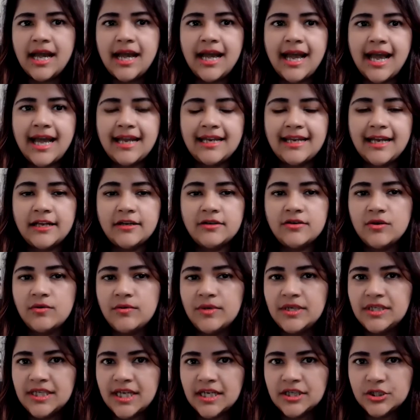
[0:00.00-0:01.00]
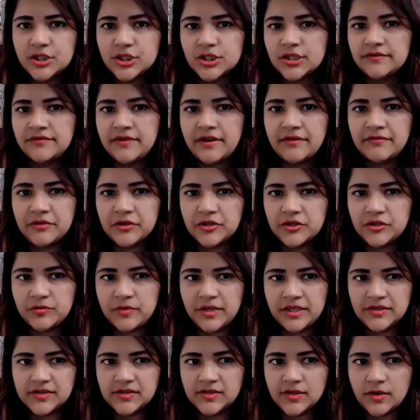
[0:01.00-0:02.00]
and had no intention of ever
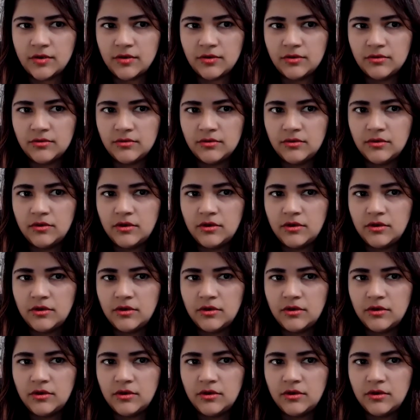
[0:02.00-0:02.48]
doing so.